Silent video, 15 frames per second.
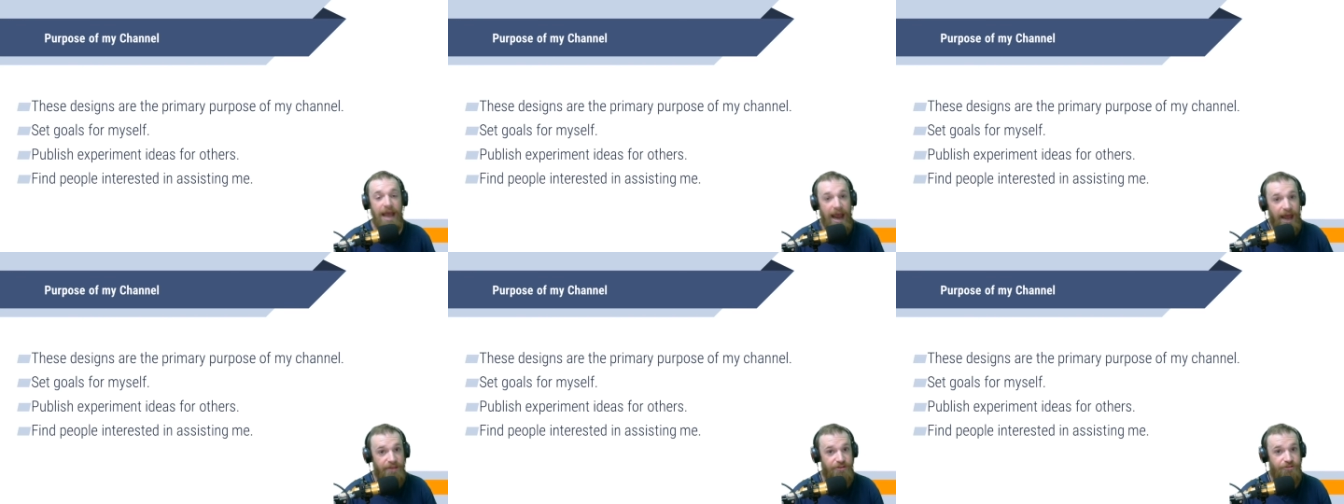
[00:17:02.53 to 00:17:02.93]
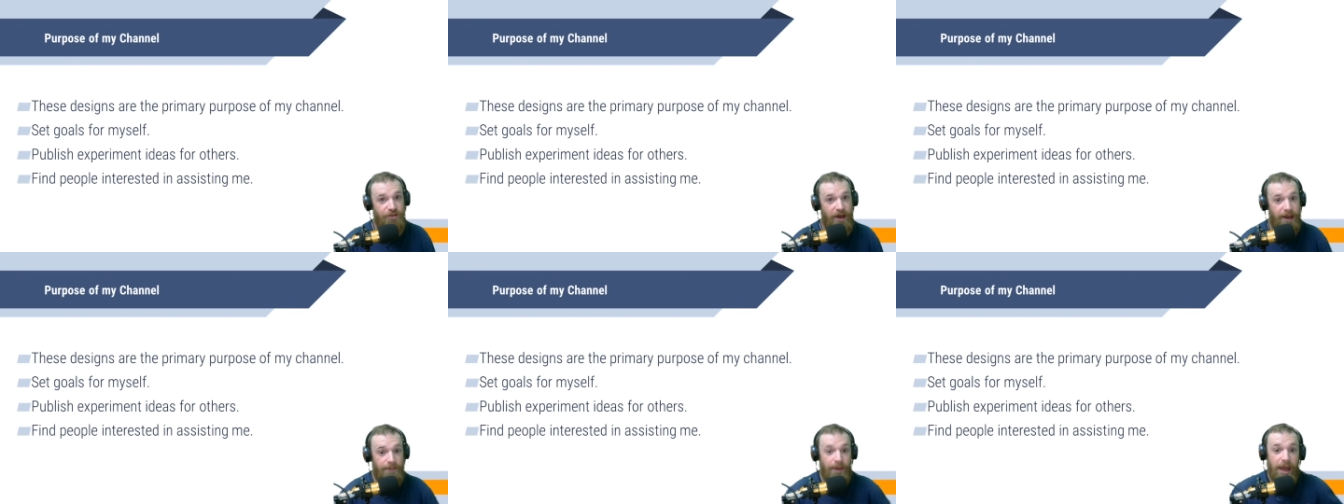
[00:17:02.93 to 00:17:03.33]
and the
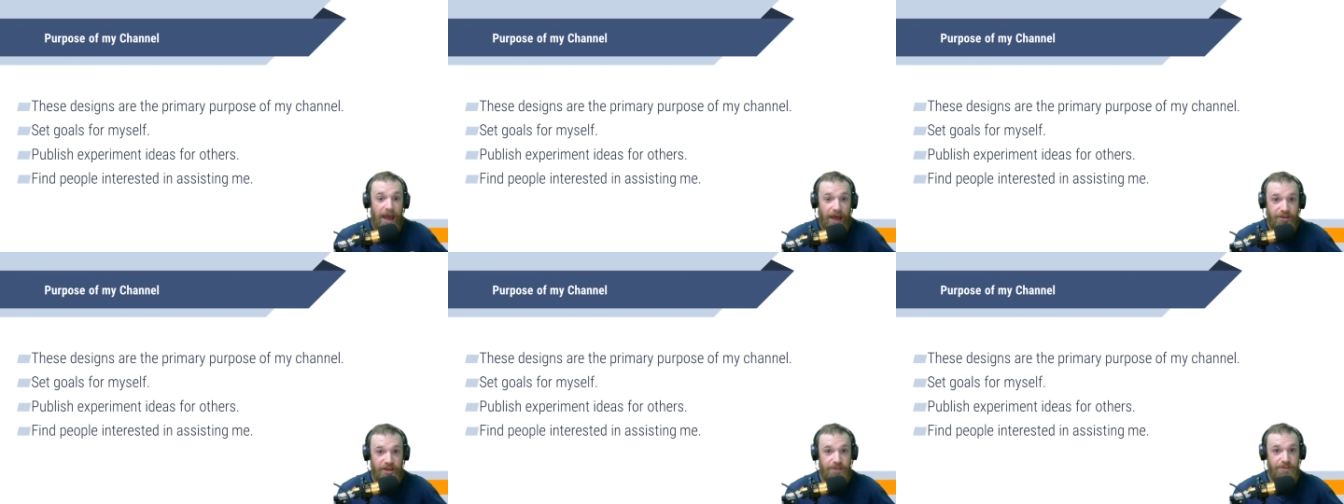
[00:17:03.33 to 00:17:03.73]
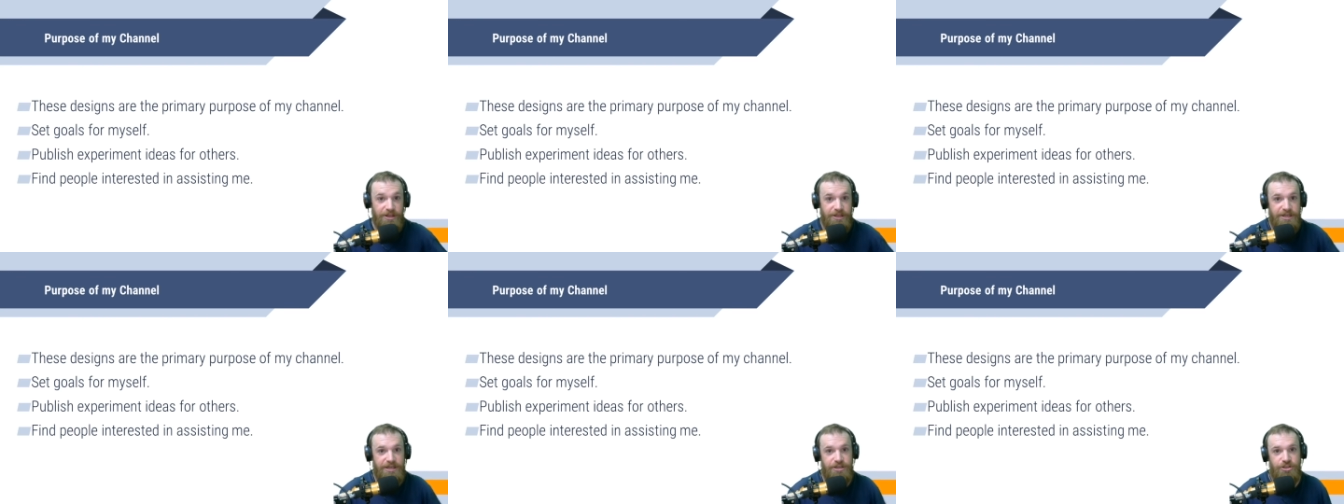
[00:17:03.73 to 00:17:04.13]
time and the
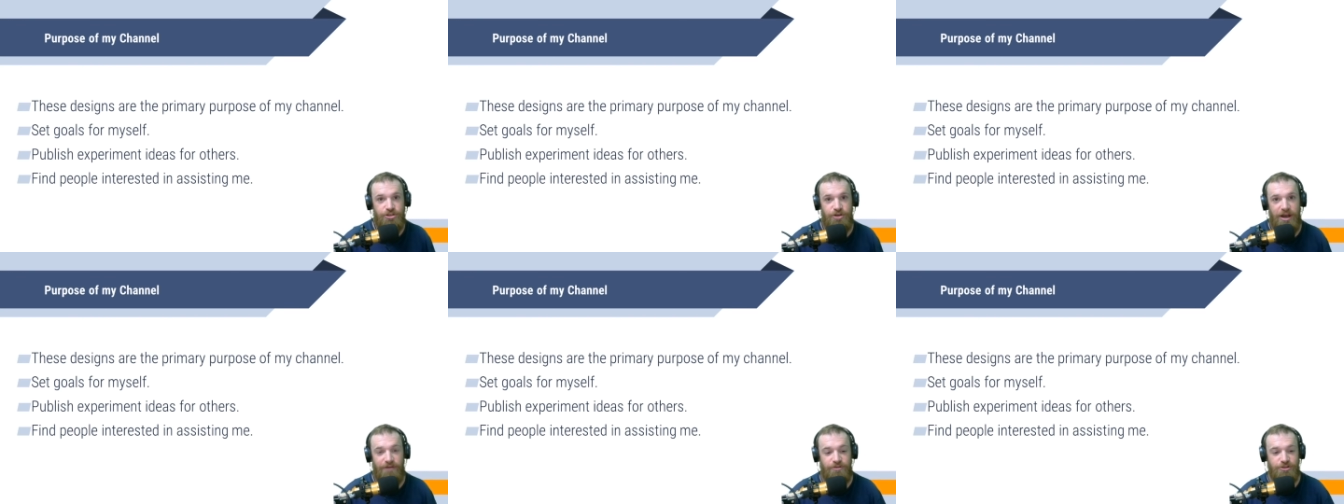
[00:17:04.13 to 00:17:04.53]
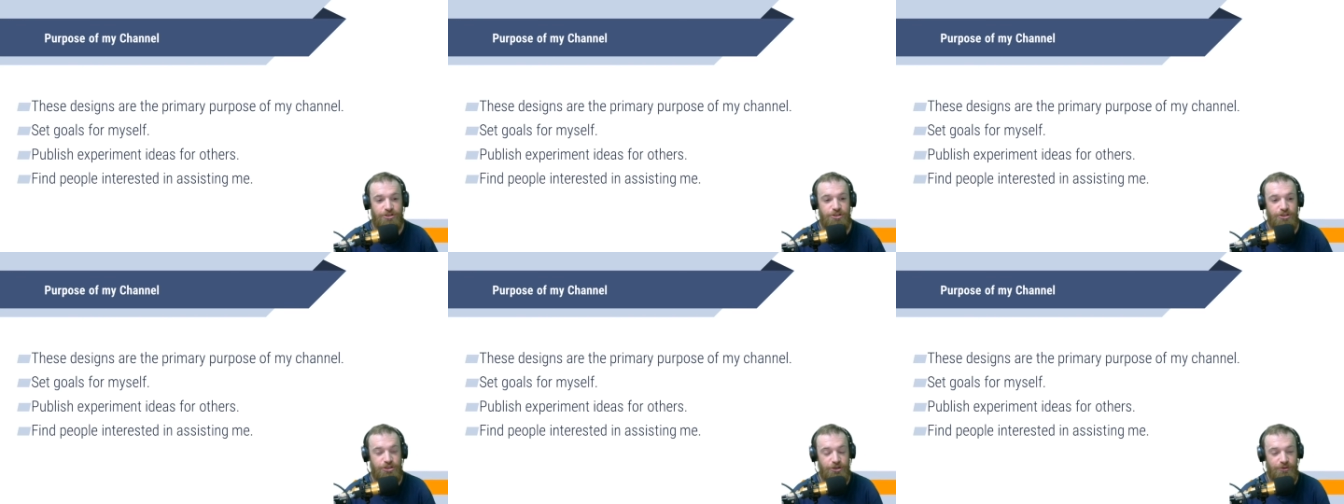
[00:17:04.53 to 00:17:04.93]
ability to travel
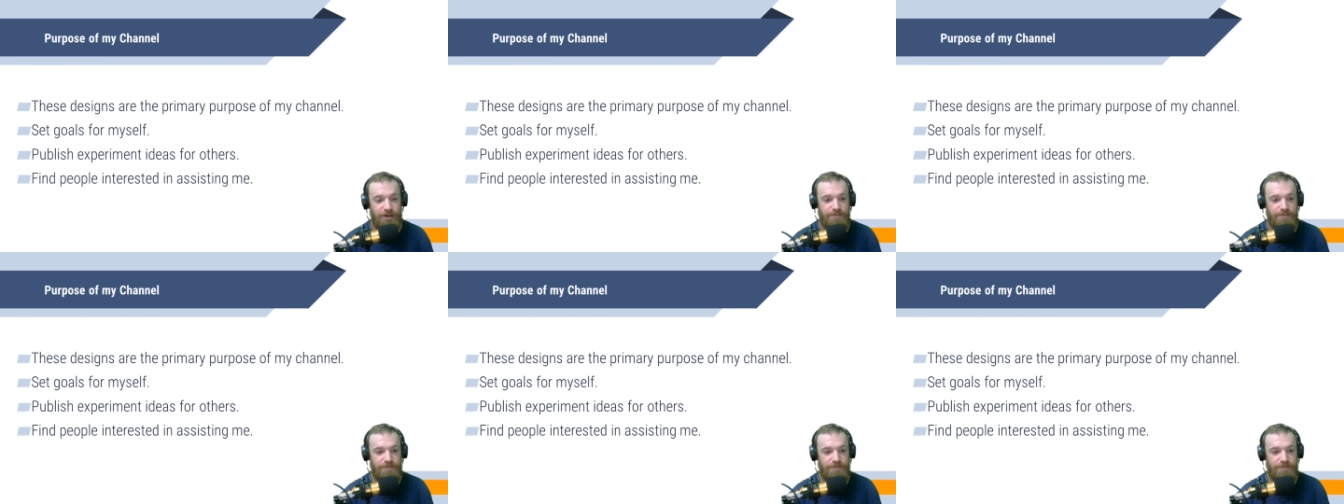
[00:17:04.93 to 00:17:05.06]
to do it.